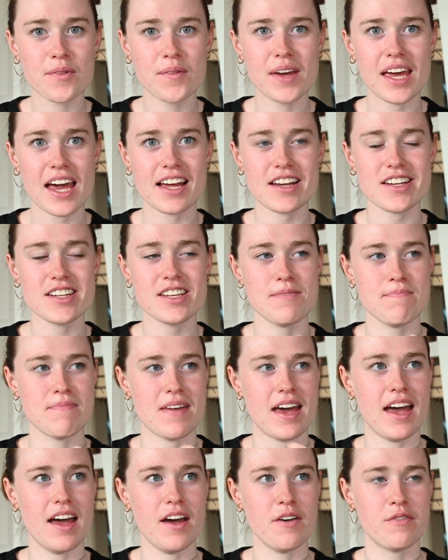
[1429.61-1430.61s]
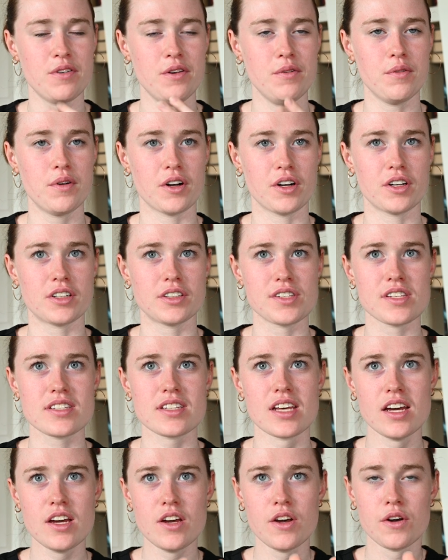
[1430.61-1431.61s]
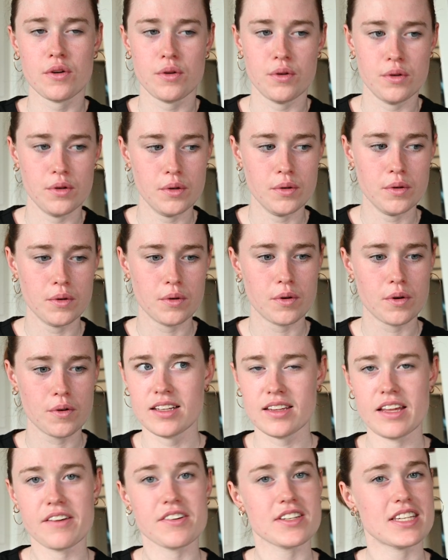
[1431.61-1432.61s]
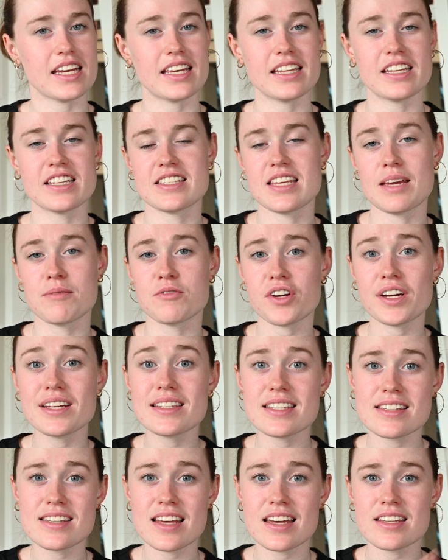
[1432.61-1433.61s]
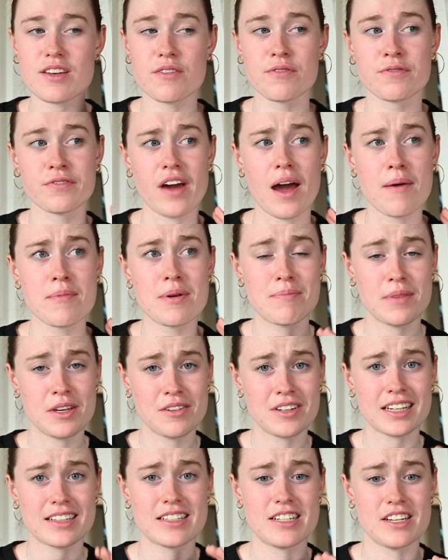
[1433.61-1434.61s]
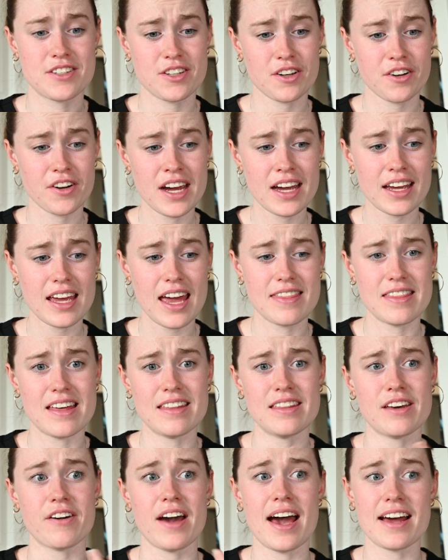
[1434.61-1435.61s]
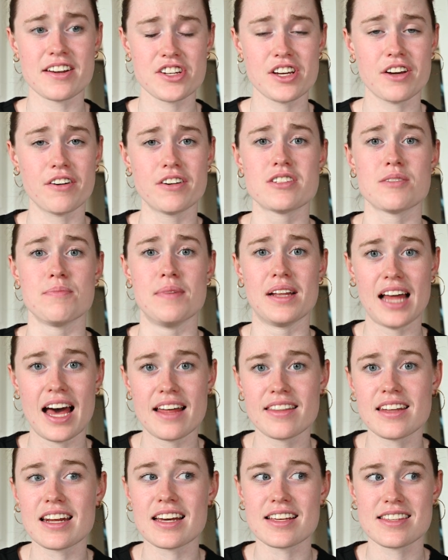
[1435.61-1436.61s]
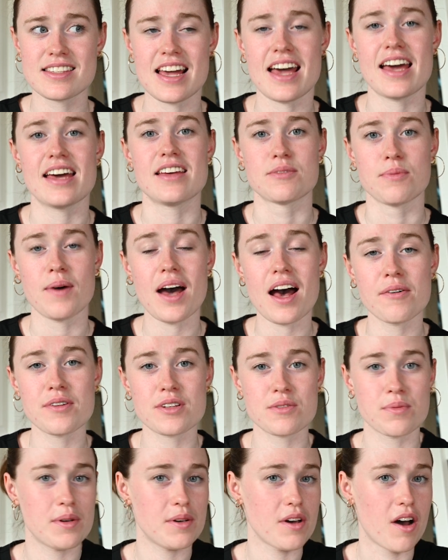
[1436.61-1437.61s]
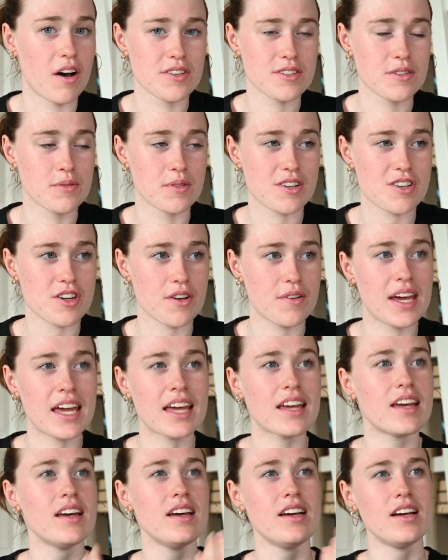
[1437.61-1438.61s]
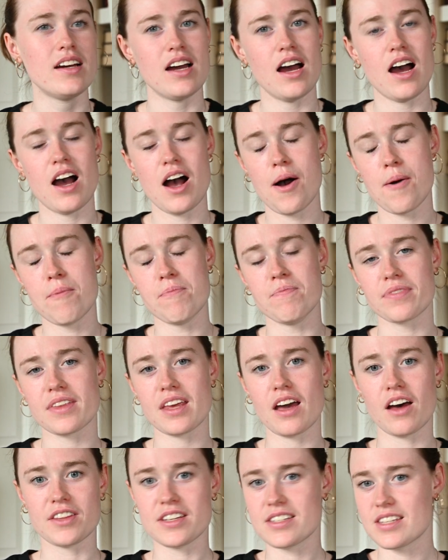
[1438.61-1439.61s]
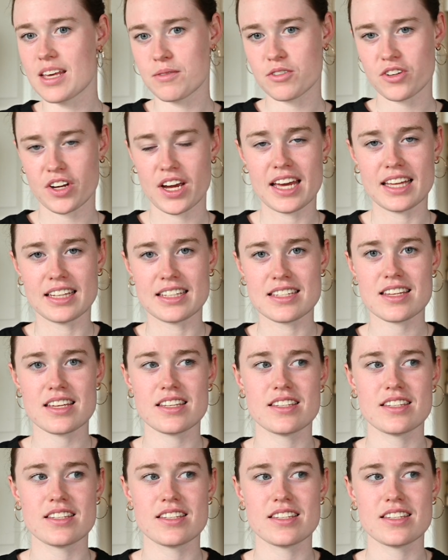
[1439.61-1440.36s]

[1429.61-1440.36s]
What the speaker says: We actually met a few girls who, they were taking the same trains as us from Munich to Zurich, and then they were actually going to Milan the next day as well, which we also were doing on the same trains.